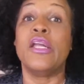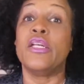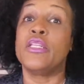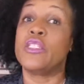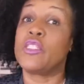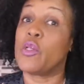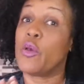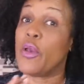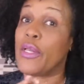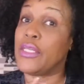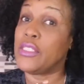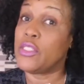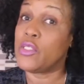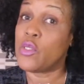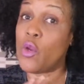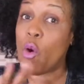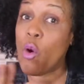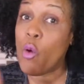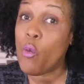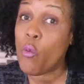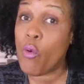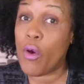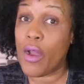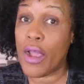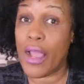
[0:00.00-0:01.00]
So I
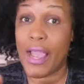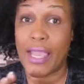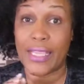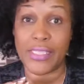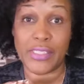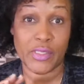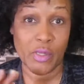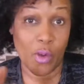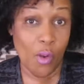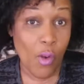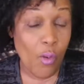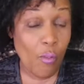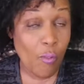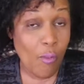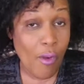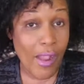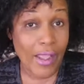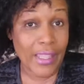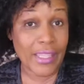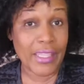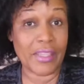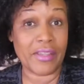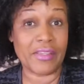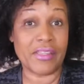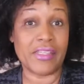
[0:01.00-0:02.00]
don't, I don't
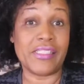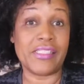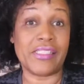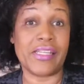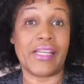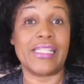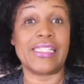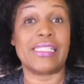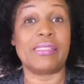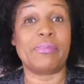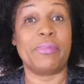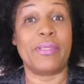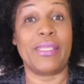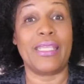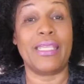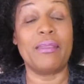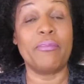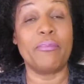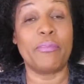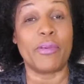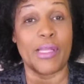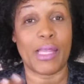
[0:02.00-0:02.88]
want you to judge me,